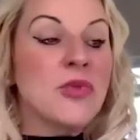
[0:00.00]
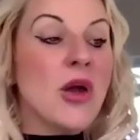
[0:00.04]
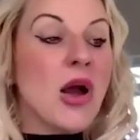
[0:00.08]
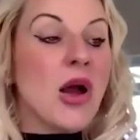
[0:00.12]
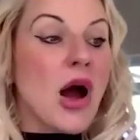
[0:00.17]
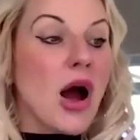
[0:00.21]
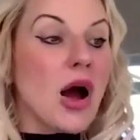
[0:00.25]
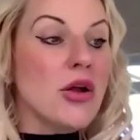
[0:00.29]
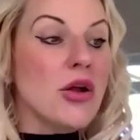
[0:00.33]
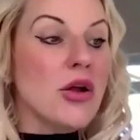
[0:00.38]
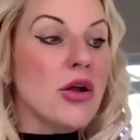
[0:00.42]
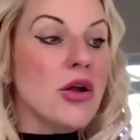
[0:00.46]

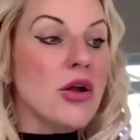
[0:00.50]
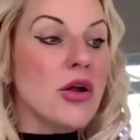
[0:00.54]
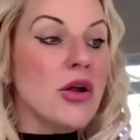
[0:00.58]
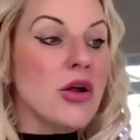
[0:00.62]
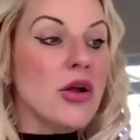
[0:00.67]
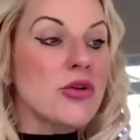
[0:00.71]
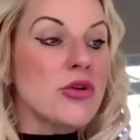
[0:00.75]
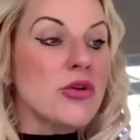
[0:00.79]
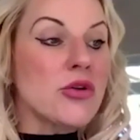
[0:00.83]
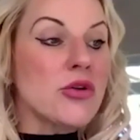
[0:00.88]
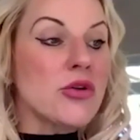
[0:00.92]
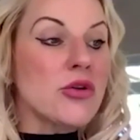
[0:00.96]
And
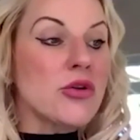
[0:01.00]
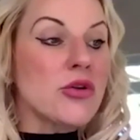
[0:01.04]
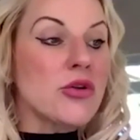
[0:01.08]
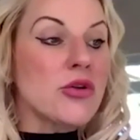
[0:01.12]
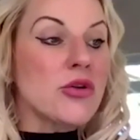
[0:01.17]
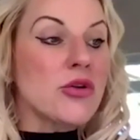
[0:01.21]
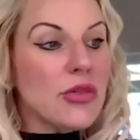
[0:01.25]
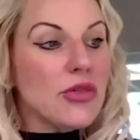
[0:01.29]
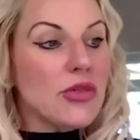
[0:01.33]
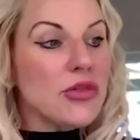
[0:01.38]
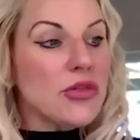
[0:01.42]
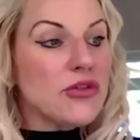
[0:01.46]

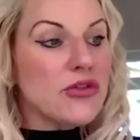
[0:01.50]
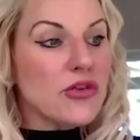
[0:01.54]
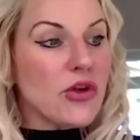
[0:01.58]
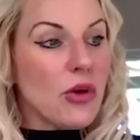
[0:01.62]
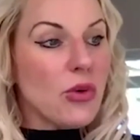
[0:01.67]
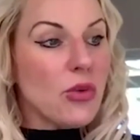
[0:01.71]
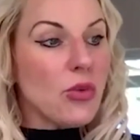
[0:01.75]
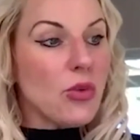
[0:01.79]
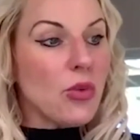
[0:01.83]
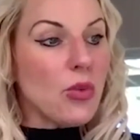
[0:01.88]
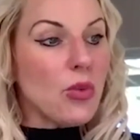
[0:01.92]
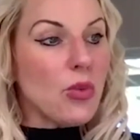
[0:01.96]

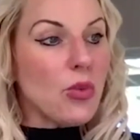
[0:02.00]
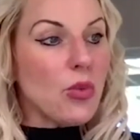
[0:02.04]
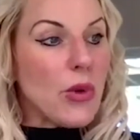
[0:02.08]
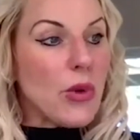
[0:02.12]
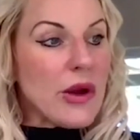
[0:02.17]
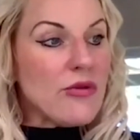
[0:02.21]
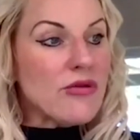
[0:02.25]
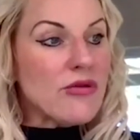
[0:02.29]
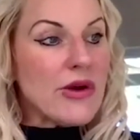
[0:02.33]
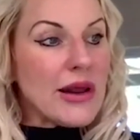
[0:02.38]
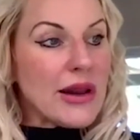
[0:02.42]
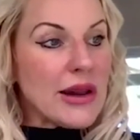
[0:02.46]
so
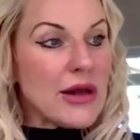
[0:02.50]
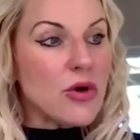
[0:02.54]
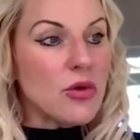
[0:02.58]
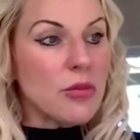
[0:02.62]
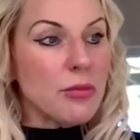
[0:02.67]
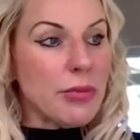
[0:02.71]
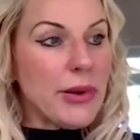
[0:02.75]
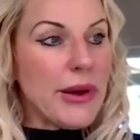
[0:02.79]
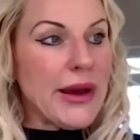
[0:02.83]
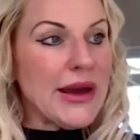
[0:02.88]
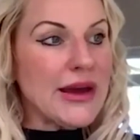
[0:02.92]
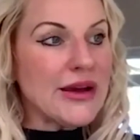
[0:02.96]
we really
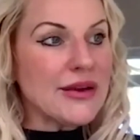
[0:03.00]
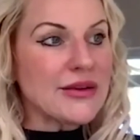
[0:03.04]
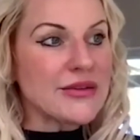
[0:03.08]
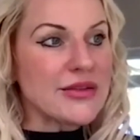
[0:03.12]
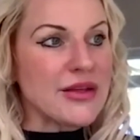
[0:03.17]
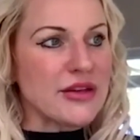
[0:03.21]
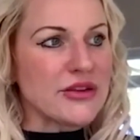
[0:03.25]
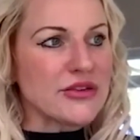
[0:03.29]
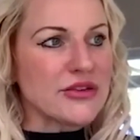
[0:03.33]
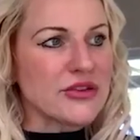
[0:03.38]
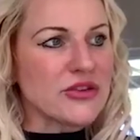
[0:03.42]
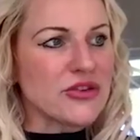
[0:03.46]
unpicked
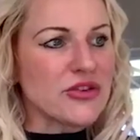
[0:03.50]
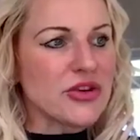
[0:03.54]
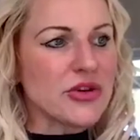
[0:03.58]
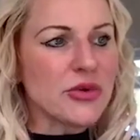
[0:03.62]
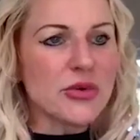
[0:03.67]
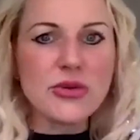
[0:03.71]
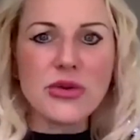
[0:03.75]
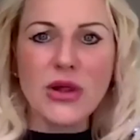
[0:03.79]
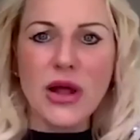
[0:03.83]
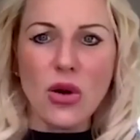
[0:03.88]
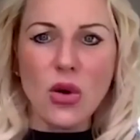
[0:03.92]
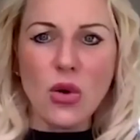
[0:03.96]
this, and she
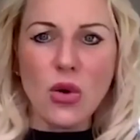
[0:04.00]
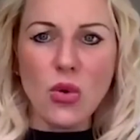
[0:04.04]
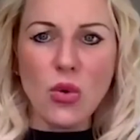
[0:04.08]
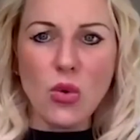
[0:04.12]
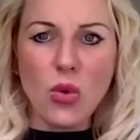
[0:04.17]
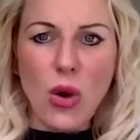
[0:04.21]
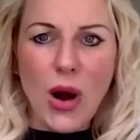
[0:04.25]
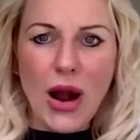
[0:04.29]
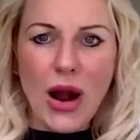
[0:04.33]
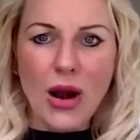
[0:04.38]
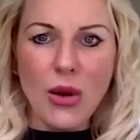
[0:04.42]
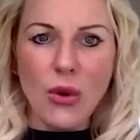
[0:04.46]
was like, oh,
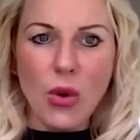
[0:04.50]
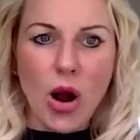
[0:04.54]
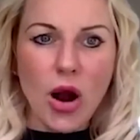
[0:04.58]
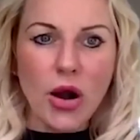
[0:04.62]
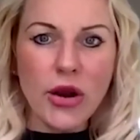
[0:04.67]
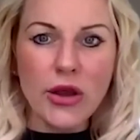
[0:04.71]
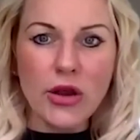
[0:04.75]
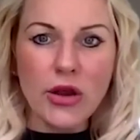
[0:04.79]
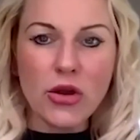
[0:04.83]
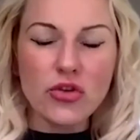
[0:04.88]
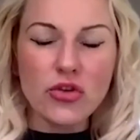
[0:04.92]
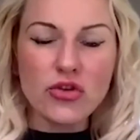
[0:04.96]
wow. And
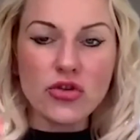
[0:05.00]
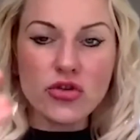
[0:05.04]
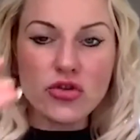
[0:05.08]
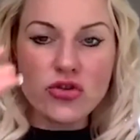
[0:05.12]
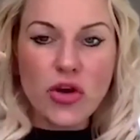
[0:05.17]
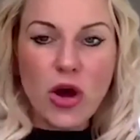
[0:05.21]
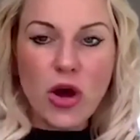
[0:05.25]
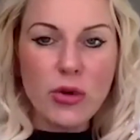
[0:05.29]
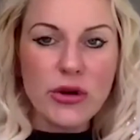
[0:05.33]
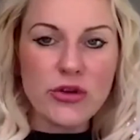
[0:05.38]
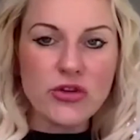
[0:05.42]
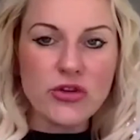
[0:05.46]
it just
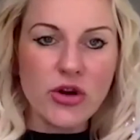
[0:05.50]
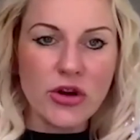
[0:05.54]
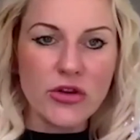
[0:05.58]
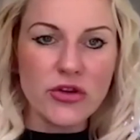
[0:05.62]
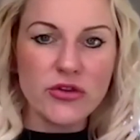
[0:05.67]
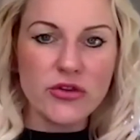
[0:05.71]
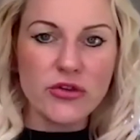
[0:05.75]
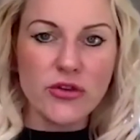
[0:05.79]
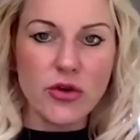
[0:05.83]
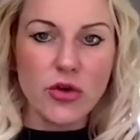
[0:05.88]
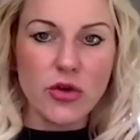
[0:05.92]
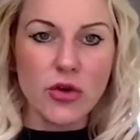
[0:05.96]
totally
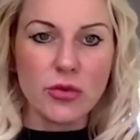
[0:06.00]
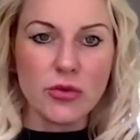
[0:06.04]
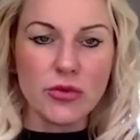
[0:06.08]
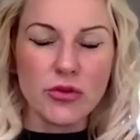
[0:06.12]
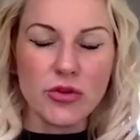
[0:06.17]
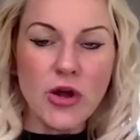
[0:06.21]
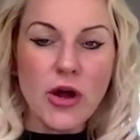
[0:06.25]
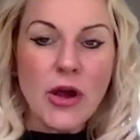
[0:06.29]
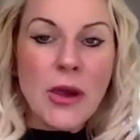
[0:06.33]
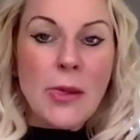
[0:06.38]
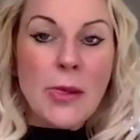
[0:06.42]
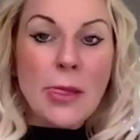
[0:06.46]
transformed.
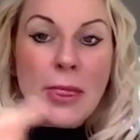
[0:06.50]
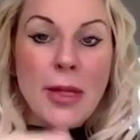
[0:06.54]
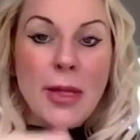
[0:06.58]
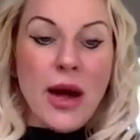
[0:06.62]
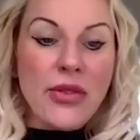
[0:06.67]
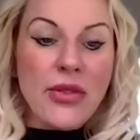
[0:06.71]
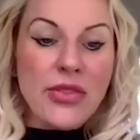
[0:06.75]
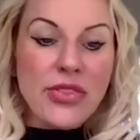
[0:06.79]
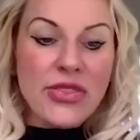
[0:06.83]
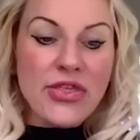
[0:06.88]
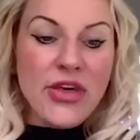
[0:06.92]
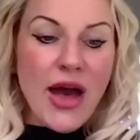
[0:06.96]

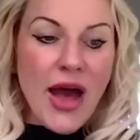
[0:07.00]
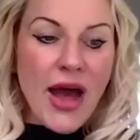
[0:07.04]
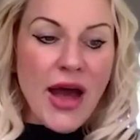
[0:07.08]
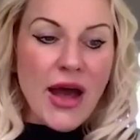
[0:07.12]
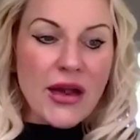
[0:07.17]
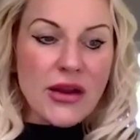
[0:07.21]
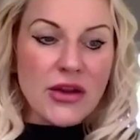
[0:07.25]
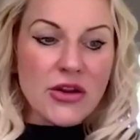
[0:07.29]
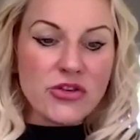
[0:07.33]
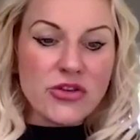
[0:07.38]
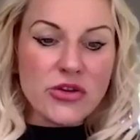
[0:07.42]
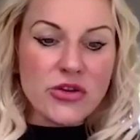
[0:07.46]
And
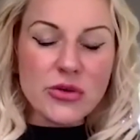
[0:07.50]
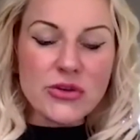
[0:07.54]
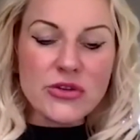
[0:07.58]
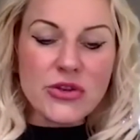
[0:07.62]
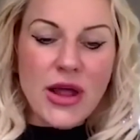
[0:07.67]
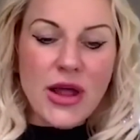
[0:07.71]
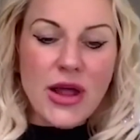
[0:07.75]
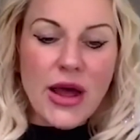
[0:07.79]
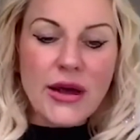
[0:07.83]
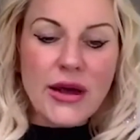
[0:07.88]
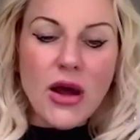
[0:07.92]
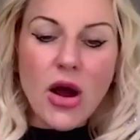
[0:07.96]
then she was
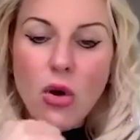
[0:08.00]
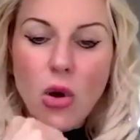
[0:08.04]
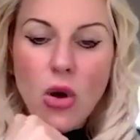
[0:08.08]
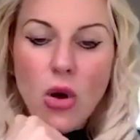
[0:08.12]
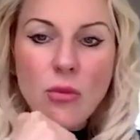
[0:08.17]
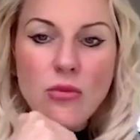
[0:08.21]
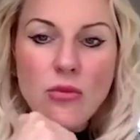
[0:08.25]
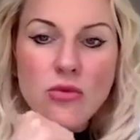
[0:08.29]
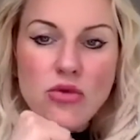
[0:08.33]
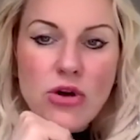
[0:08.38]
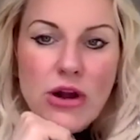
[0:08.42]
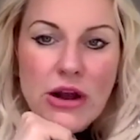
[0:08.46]
like, oh,
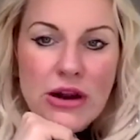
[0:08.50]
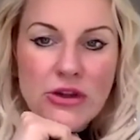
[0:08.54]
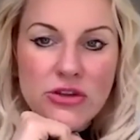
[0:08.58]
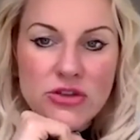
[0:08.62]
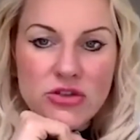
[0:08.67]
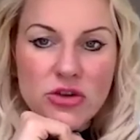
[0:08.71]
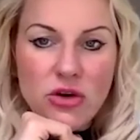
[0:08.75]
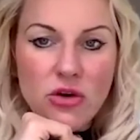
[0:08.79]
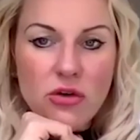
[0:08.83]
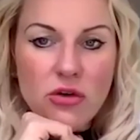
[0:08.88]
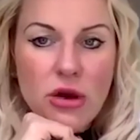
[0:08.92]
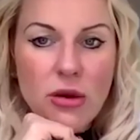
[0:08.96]
I'm really
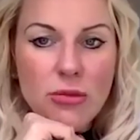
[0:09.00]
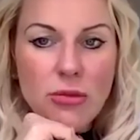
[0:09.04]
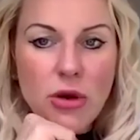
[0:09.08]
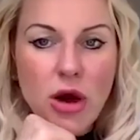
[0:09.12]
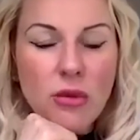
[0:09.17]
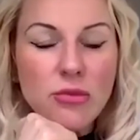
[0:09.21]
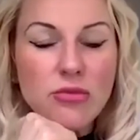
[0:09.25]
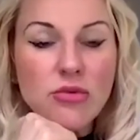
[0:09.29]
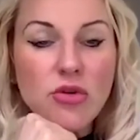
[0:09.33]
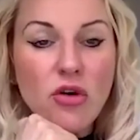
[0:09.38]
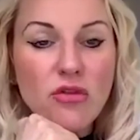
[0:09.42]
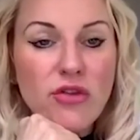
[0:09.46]
sorry.
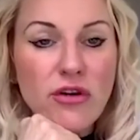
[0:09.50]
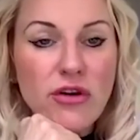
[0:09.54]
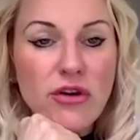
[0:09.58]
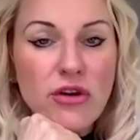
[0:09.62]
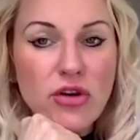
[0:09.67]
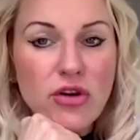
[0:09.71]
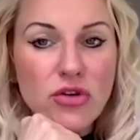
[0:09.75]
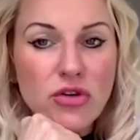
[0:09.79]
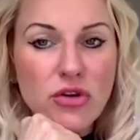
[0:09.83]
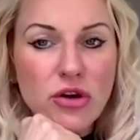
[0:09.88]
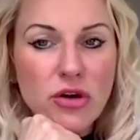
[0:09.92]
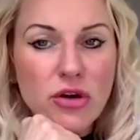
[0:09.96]
I'm not very
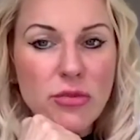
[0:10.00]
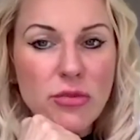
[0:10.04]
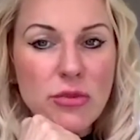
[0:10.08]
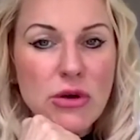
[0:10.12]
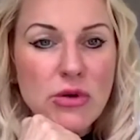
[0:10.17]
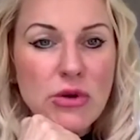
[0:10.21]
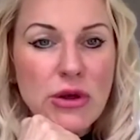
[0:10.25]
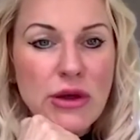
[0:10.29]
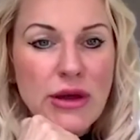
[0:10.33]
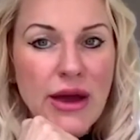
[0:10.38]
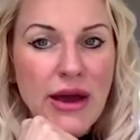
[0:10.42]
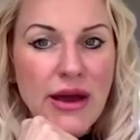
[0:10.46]
good at
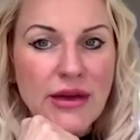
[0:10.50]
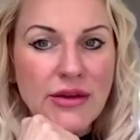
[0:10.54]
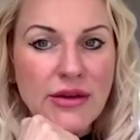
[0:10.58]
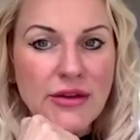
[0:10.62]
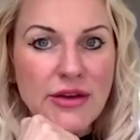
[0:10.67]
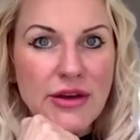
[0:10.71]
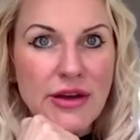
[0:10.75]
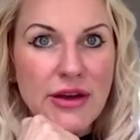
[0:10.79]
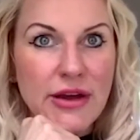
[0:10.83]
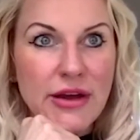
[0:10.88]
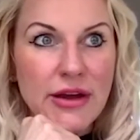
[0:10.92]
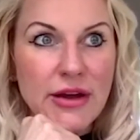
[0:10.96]

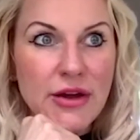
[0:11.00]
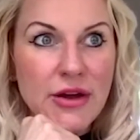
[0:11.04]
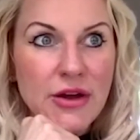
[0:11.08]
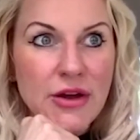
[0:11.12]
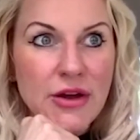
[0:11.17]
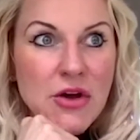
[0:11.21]
communicating.